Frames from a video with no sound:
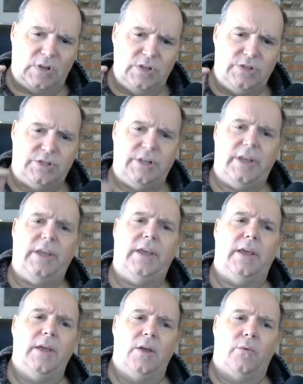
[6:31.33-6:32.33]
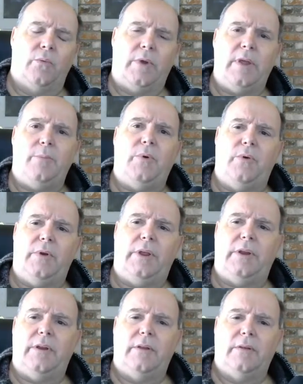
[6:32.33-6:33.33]
she
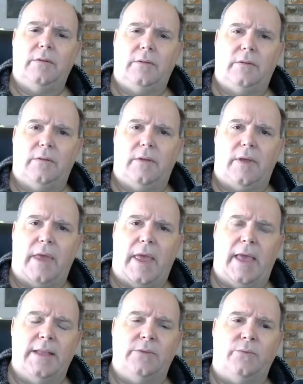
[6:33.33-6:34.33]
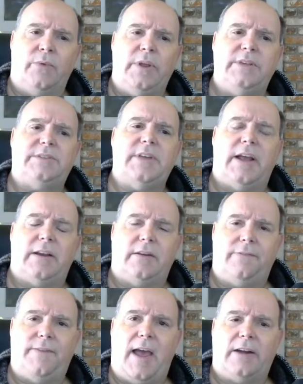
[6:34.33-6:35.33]
rebooted and reset
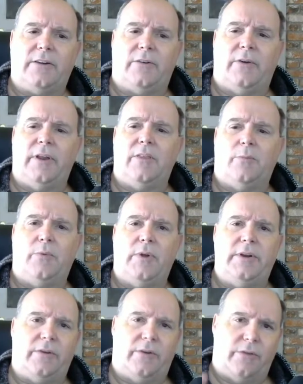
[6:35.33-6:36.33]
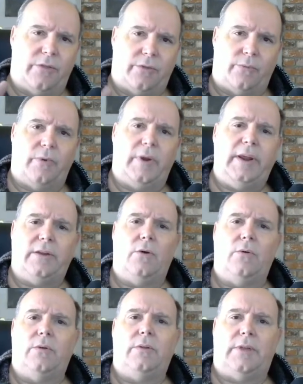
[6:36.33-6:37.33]
to factory the printer 3
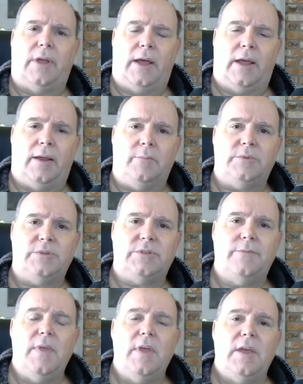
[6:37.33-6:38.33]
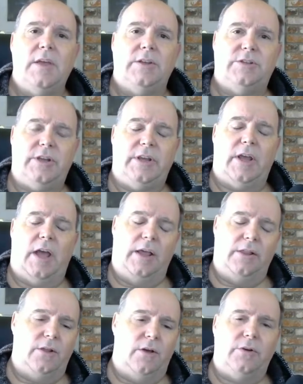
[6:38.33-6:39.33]
total times. She
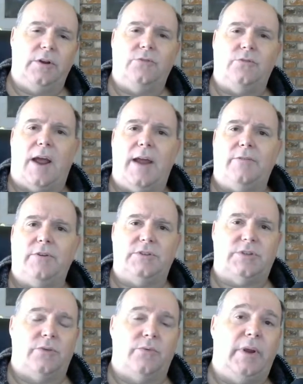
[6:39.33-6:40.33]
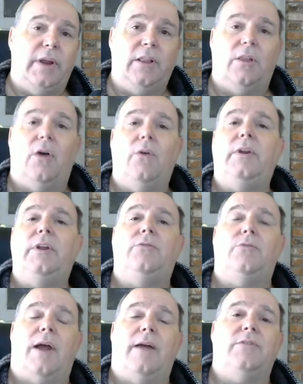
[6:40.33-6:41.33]
unloaded drivers and reloaded
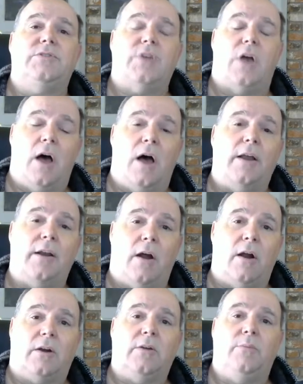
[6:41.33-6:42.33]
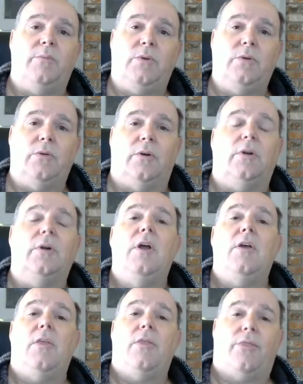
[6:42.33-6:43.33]
drivers on our computer
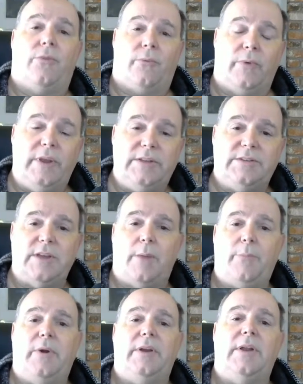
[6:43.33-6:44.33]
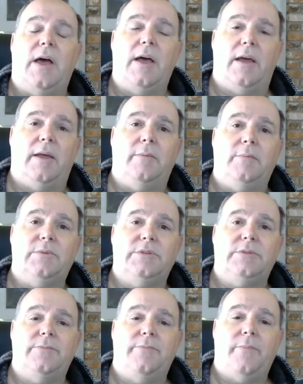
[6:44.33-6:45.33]
3 separate times,